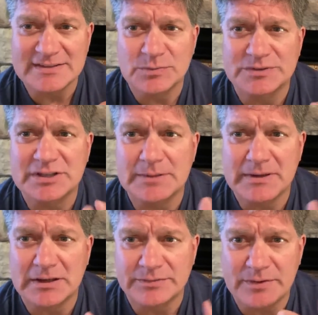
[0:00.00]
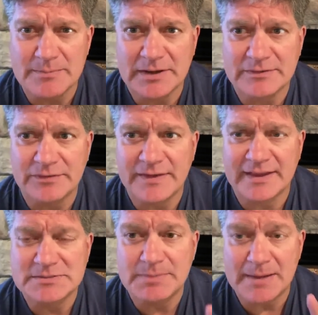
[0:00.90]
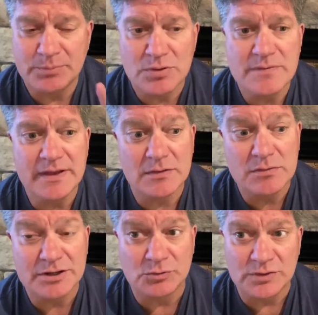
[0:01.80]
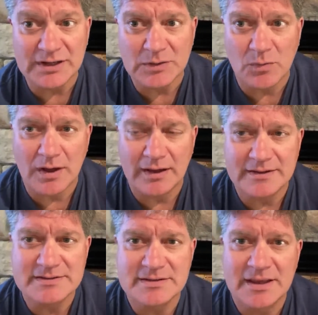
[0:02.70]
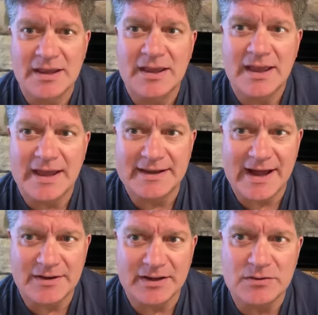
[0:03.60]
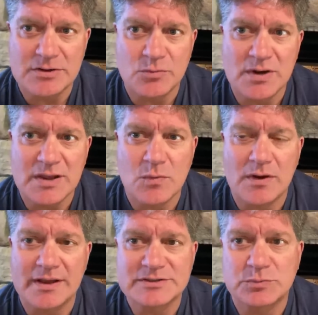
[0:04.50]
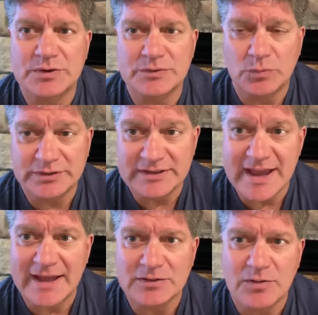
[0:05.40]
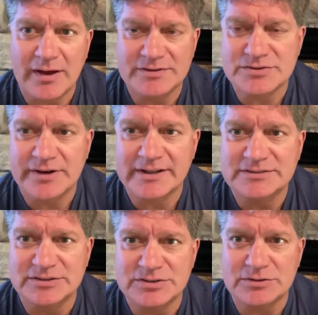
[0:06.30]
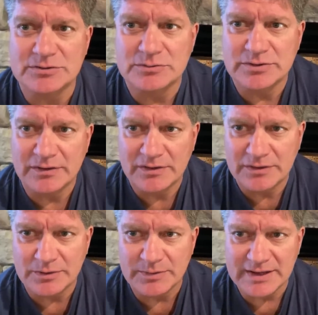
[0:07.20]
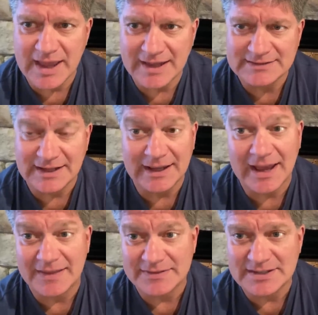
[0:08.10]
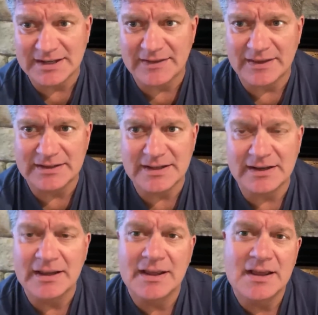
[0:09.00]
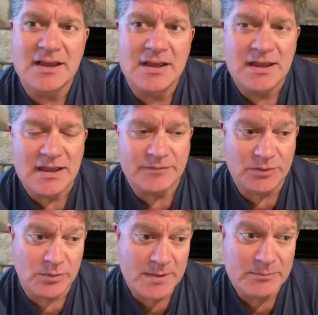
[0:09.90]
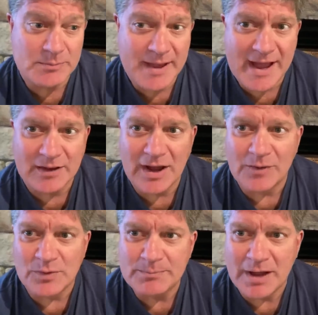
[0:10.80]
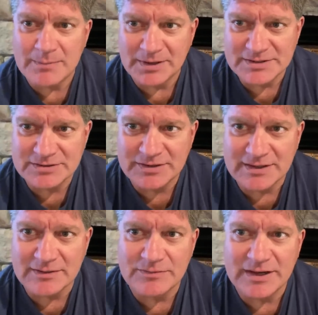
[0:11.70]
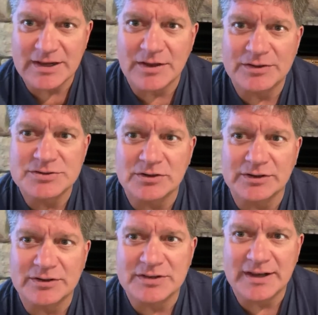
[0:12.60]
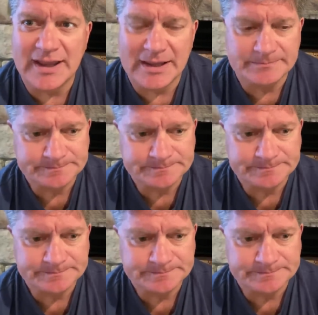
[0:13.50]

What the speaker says: was going to be an affirmative defense by proving who it really was and outing who it really was would get Crowdstrike to do the recanting, and today they did. If you remember back, I republished the videos earlier today,